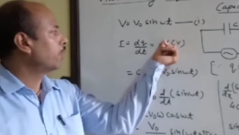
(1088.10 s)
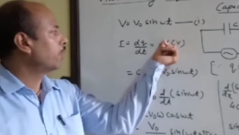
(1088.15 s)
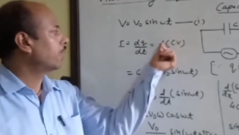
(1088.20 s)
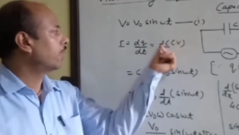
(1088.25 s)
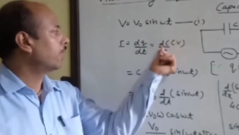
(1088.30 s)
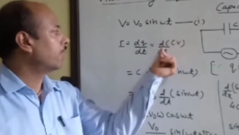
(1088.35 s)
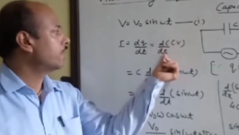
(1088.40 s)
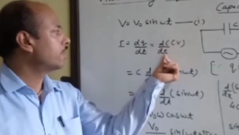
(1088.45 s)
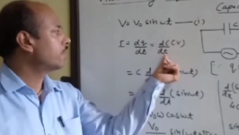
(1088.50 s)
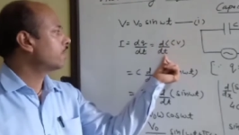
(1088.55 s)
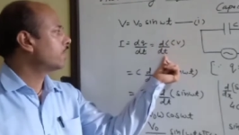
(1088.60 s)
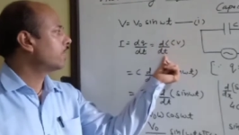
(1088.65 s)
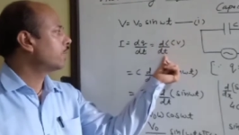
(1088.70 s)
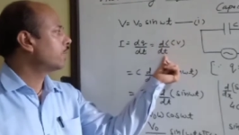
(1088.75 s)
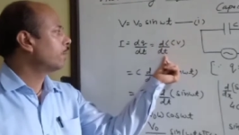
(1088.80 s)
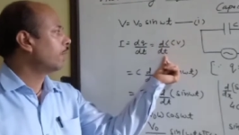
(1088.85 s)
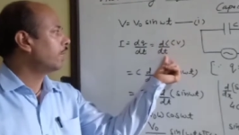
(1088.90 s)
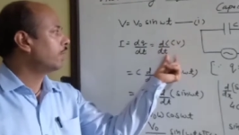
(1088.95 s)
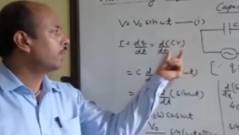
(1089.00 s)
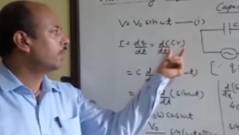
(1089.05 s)
can be written as
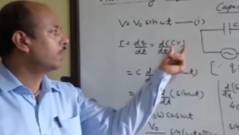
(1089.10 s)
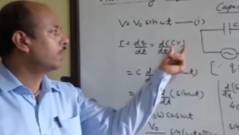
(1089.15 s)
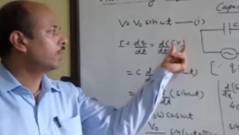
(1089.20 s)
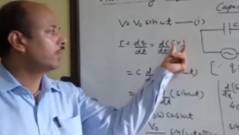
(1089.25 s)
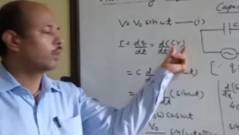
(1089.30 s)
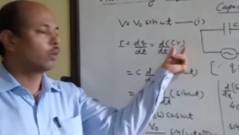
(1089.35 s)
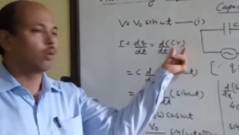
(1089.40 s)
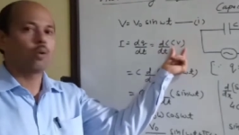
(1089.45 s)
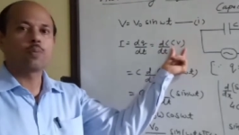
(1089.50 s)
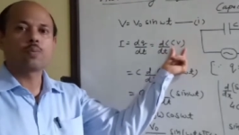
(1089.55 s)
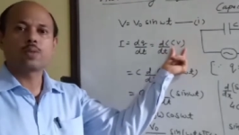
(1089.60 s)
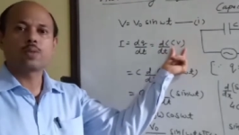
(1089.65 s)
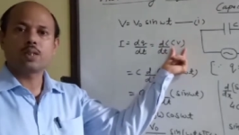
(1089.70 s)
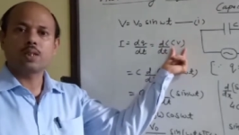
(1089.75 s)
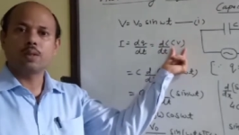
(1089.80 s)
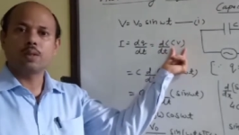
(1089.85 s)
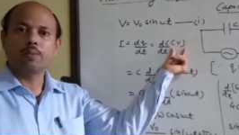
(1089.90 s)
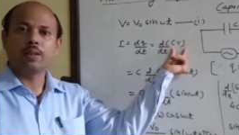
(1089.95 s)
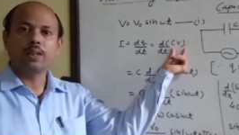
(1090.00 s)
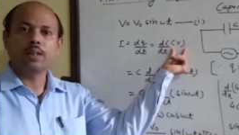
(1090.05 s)
d by dt of
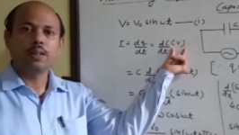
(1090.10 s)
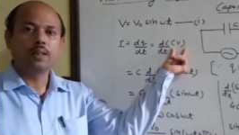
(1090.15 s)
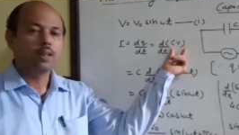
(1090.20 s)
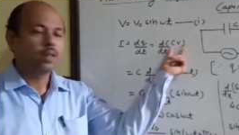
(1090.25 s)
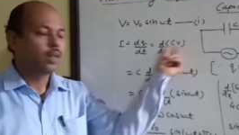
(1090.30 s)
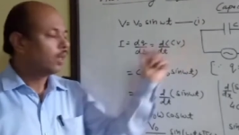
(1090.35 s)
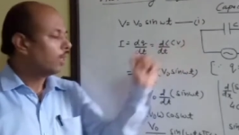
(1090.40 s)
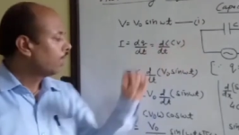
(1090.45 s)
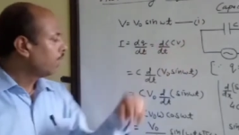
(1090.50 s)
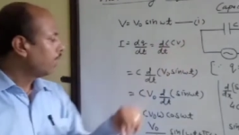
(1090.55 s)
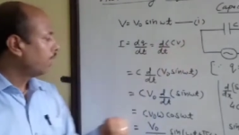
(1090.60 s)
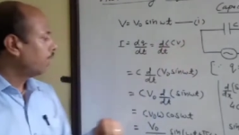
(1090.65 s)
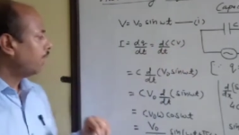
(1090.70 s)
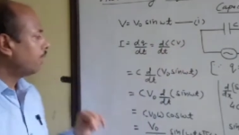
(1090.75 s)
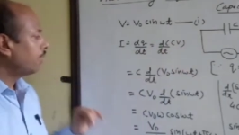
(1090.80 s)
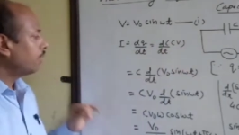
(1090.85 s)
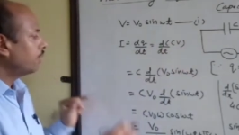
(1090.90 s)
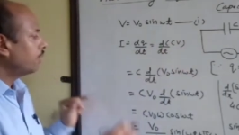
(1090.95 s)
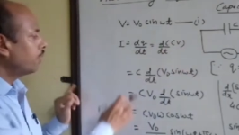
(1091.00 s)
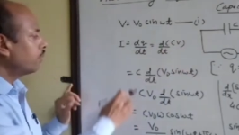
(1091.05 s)
Cv,
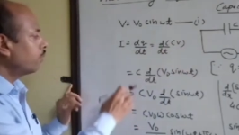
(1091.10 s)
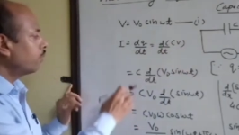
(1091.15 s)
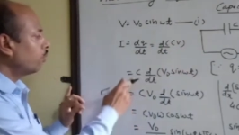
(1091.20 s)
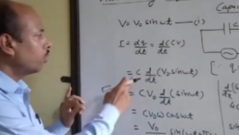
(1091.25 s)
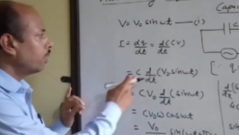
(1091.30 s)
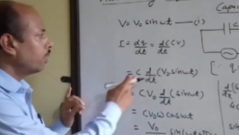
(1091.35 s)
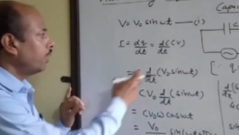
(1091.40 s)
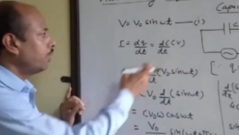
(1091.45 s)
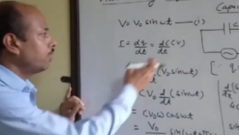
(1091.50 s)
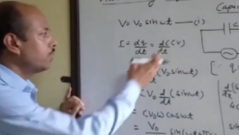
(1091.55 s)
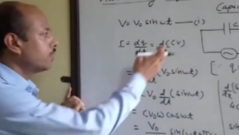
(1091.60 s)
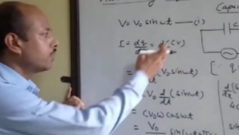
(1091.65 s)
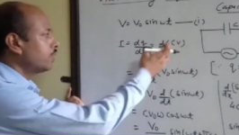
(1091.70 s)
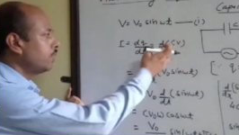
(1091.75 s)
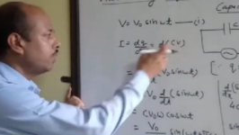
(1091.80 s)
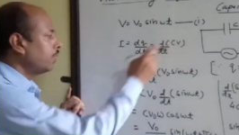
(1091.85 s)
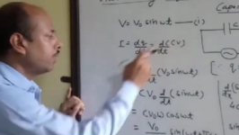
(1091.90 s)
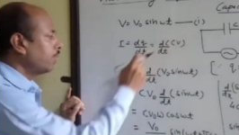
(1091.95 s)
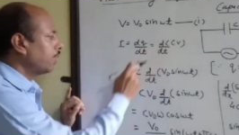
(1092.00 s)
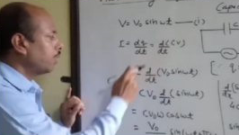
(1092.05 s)
and therefore its
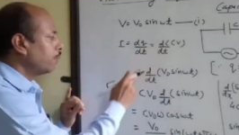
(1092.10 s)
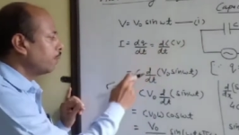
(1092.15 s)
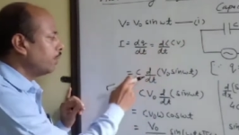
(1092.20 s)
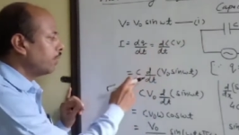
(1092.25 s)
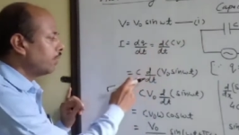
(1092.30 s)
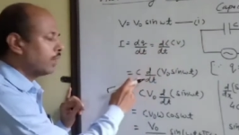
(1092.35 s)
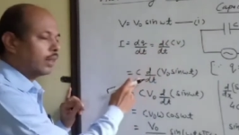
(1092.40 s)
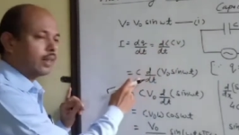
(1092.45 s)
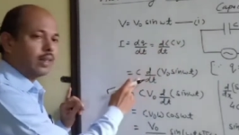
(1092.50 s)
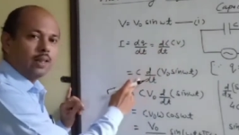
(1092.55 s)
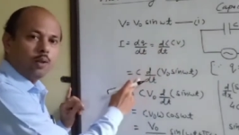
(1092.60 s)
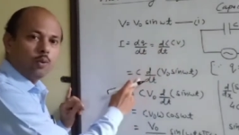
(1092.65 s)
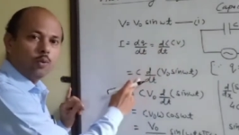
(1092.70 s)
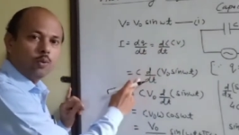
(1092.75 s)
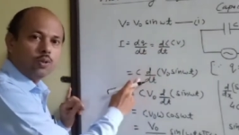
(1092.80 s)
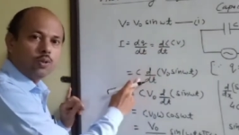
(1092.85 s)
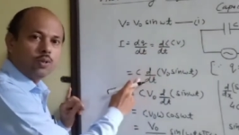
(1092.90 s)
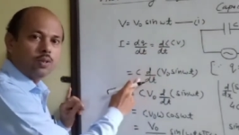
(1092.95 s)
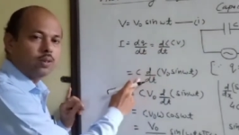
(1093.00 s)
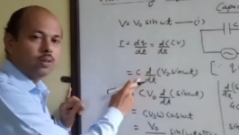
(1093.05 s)
C can be taken
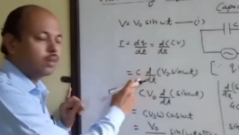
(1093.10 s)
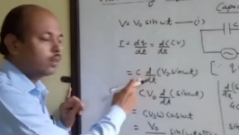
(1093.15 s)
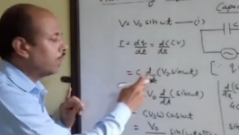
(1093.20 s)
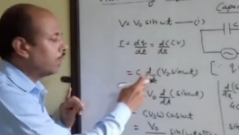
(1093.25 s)
out,